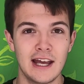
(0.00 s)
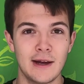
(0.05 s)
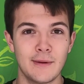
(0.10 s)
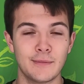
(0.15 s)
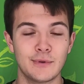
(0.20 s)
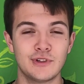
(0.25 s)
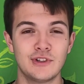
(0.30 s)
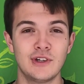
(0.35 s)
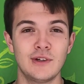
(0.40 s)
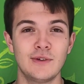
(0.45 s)

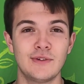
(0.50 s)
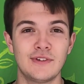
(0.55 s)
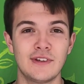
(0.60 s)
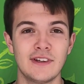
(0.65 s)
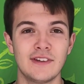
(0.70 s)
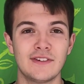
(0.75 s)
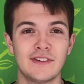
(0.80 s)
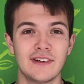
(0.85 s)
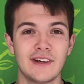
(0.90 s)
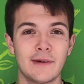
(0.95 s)

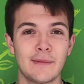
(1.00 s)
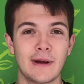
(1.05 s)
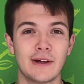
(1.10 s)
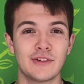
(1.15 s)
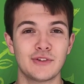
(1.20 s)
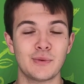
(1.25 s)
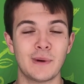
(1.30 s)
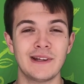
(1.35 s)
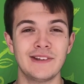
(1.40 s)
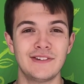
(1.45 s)
produces about
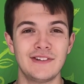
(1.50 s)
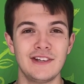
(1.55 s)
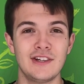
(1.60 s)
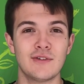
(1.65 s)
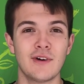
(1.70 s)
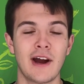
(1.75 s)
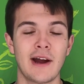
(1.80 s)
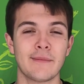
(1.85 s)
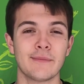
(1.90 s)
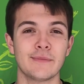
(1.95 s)
20
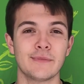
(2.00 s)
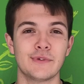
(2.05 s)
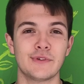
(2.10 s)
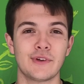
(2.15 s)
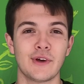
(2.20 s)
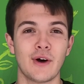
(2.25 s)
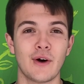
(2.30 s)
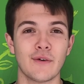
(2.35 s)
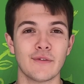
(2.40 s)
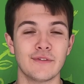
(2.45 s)
grams
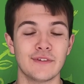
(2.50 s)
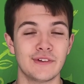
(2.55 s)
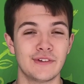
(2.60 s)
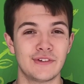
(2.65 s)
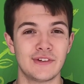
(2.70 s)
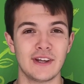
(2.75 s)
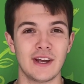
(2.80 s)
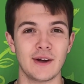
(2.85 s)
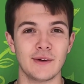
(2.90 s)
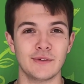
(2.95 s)
of
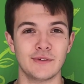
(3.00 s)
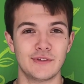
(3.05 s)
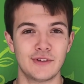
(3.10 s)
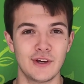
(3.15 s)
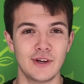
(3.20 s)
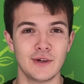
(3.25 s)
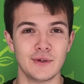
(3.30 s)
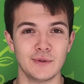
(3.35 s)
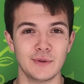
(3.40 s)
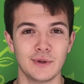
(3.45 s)

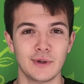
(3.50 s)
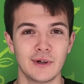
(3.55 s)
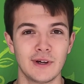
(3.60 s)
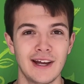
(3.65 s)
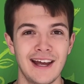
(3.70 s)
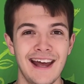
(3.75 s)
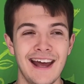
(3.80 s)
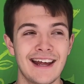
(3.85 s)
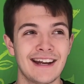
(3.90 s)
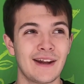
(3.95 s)
CO2.
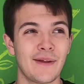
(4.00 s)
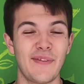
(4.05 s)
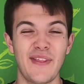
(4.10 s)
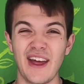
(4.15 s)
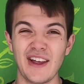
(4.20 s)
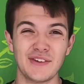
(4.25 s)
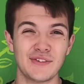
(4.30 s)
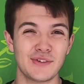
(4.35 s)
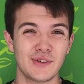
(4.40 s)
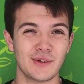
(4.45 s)
Now
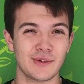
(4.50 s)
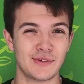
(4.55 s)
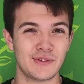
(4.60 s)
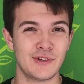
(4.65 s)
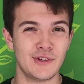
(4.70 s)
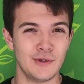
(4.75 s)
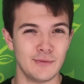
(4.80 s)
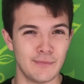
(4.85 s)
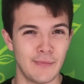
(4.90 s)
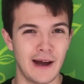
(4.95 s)
that's not
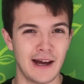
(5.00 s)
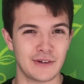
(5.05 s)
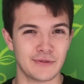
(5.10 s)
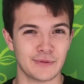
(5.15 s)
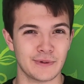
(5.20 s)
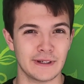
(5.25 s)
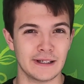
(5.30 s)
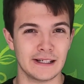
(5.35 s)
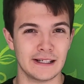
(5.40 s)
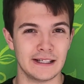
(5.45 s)
too bad
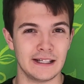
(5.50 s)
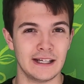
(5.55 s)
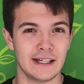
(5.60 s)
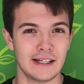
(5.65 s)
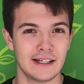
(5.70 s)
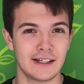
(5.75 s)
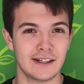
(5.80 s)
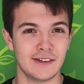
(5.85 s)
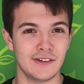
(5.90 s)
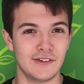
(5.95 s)
really,
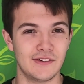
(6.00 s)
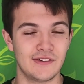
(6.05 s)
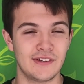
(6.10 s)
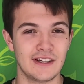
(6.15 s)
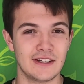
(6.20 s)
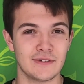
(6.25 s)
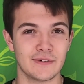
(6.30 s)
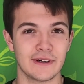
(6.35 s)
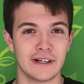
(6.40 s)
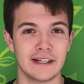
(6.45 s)

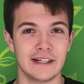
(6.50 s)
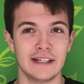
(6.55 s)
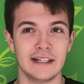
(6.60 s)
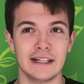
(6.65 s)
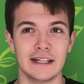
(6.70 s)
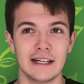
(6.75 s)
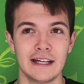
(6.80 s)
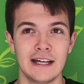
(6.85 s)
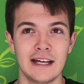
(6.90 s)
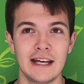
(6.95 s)
considering
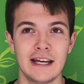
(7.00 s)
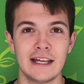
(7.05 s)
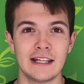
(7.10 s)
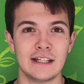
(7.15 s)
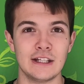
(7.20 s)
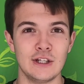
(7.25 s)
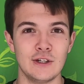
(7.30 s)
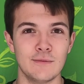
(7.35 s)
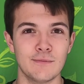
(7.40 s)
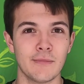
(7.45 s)
that
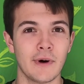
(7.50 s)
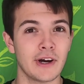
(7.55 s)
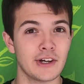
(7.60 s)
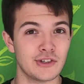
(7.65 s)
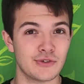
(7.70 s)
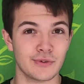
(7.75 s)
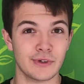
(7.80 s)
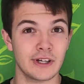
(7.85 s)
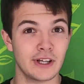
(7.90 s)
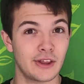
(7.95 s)
you might
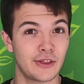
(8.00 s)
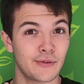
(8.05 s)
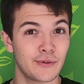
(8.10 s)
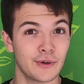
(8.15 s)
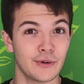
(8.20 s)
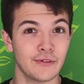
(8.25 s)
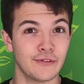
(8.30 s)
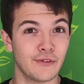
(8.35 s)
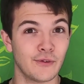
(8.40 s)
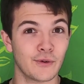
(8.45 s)
drink 3
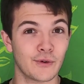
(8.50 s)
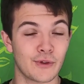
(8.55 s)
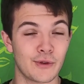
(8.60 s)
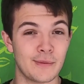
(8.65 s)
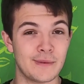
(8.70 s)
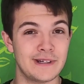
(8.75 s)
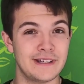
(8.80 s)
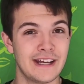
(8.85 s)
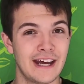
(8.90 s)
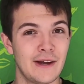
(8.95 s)
or 4 of them
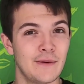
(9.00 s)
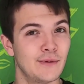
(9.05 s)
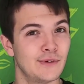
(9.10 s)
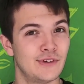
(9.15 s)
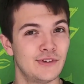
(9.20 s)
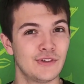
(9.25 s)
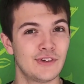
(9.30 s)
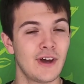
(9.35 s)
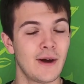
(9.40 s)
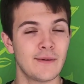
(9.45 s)
a day, which
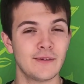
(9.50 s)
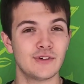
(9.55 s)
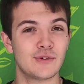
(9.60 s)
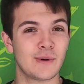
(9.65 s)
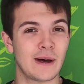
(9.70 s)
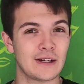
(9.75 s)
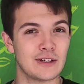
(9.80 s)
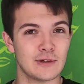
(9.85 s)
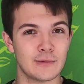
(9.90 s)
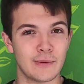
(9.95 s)
is going to
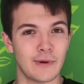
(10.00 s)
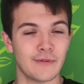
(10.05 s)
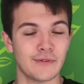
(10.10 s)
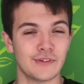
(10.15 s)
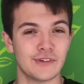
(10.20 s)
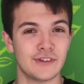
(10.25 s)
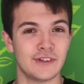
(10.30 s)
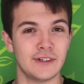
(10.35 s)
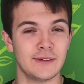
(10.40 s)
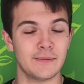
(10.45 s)
add up
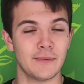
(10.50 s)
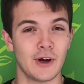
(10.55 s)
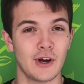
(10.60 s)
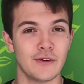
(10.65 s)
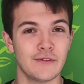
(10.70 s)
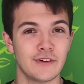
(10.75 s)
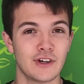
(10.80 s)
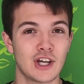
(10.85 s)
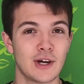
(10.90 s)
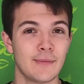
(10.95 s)
obviously
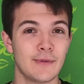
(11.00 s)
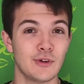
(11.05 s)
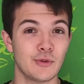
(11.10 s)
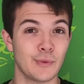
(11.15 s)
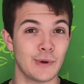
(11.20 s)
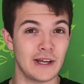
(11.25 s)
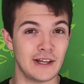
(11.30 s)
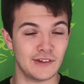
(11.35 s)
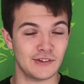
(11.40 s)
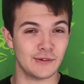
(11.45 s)
over coming
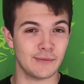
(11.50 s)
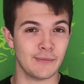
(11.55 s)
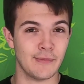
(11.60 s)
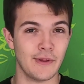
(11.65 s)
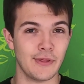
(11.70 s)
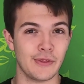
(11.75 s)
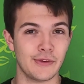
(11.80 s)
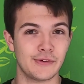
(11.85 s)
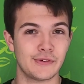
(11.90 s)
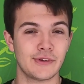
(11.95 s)
weeks and
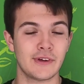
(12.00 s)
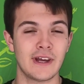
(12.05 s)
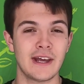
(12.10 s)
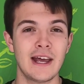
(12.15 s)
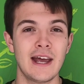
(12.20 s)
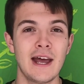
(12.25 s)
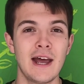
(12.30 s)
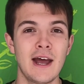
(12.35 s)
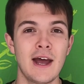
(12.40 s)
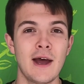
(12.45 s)
months.
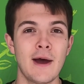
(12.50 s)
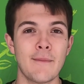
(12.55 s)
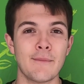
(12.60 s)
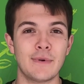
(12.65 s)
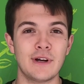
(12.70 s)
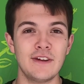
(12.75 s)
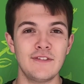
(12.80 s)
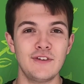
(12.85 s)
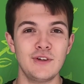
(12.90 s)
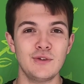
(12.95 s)
But
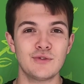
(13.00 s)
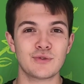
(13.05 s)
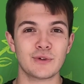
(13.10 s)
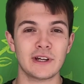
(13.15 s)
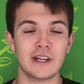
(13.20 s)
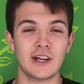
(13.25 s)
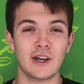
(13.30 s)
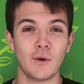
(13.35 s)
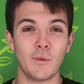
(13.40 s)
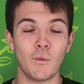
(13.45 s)
if you
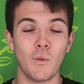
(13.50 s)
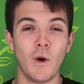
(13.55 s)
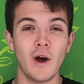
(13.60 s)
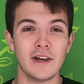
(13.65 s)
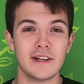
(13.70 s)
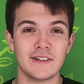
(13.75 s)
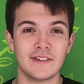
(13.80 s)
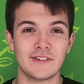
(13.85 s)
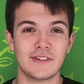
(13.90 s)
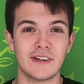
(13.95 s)
drink
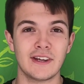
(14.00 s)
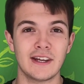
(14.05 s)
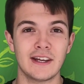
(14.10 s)
white